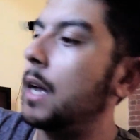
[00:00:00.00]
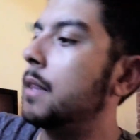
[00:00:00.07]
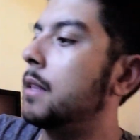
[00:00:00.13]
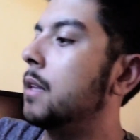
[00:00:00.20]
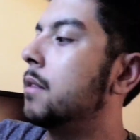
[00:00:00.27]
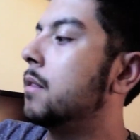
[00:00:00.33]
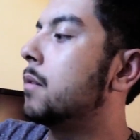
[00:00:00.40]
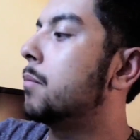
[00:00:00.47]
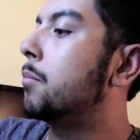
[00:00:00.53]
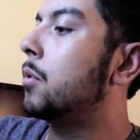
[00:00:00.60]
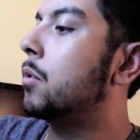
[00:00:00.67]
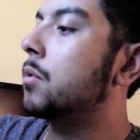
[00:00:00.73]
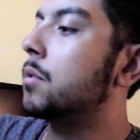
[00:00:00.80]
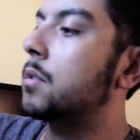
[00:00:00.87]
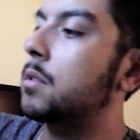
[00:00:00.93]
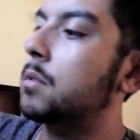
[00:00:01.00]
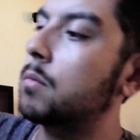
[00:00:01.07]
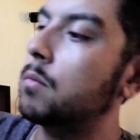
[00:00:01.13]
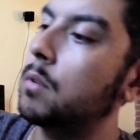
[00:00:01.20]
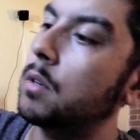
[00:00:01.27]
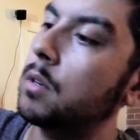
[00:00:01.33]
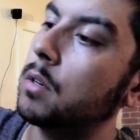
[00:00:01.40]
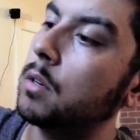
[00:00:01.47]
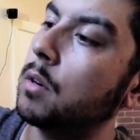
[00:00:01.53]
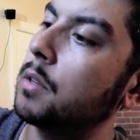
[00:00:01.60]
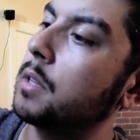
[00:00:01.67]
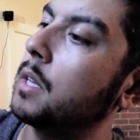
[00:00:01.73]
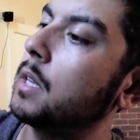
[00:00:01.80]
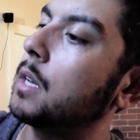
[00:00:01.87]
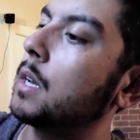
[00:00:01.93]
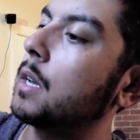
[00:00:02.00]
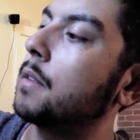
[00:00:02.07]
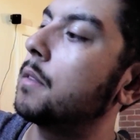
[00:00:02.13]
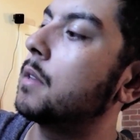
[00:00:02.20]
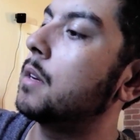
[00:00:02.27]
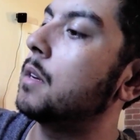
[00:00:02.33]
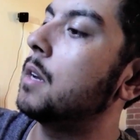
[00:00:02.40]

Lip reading: And then the bolts the